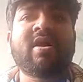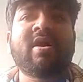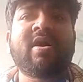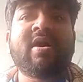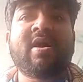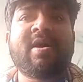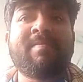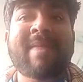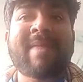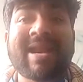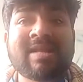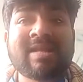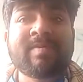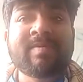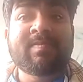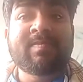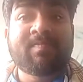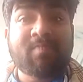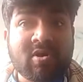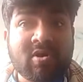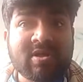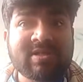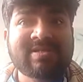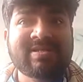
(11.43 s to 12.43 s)
uh, management
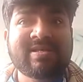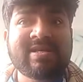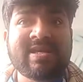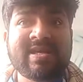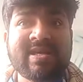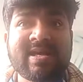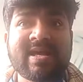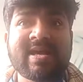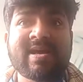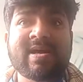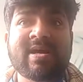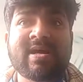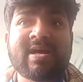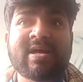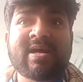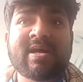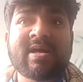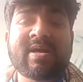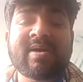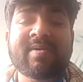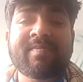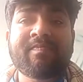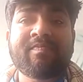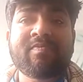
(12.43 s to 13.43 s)
policy
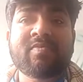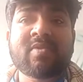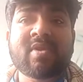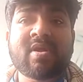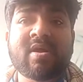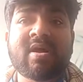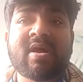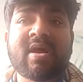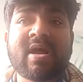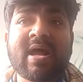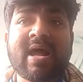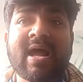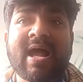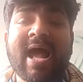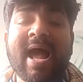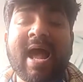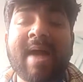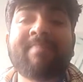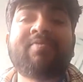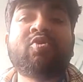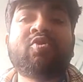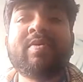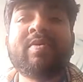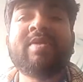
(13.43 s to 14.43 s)
uh, uh
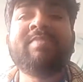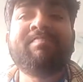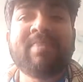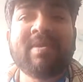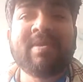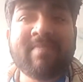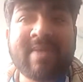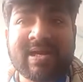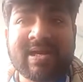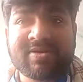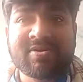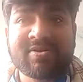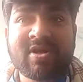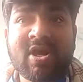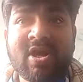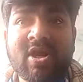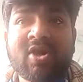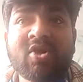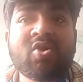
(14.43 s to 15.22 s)
had to be implemented.